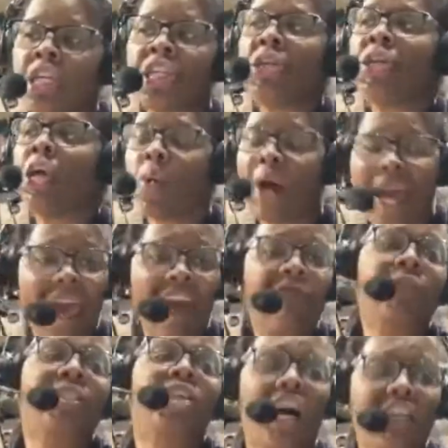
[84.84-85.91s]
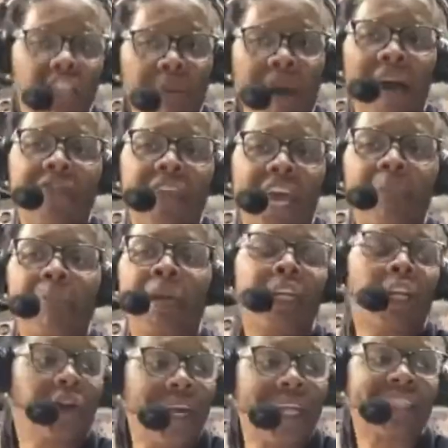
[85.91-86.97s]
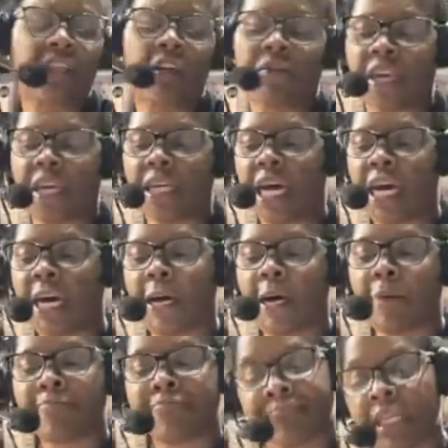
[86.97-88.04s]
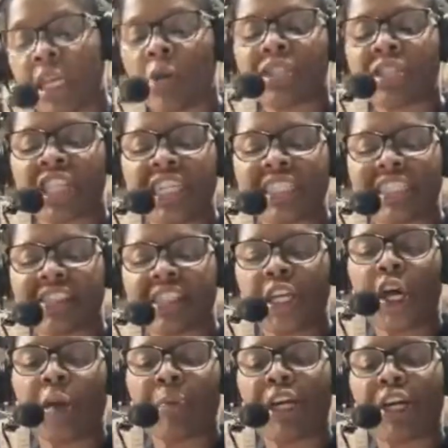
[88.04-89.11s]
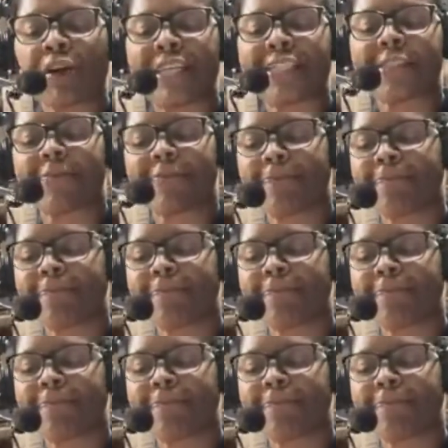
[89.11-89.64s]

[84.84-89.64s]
half. We talked about that, being aggressive, and it was good to see her be aggressive.